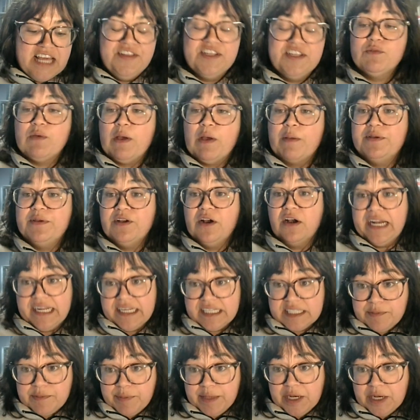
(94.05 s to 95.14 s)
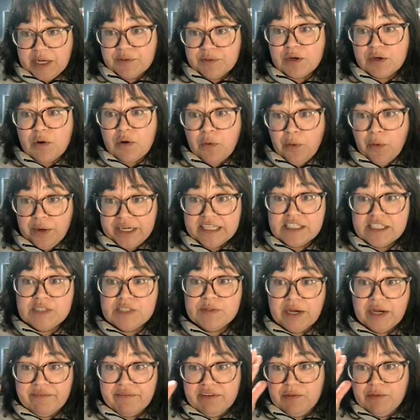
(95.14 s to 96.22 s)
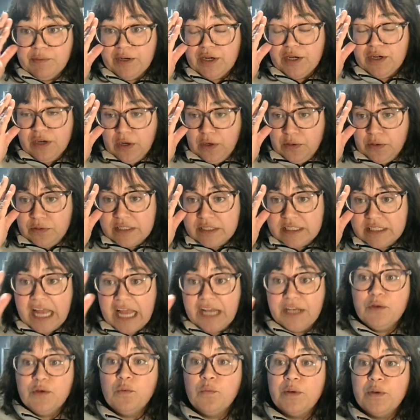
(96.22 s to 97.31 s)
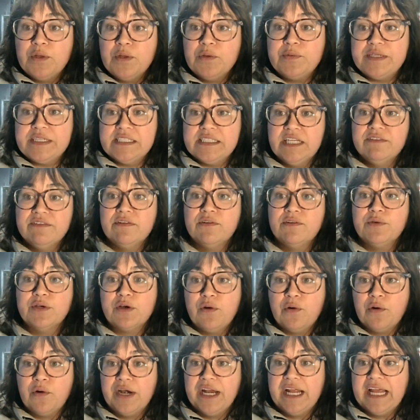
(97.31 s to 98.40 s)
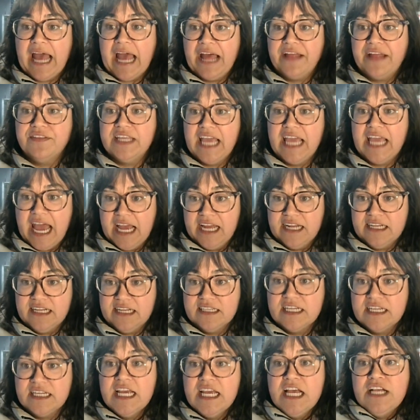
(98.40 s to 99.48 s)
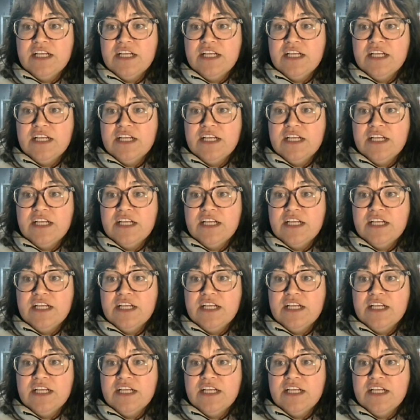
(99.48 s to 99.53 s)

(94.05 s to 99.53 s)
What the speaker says: This webinar is being recorded so everyone knows, and you will receive a recording at the end.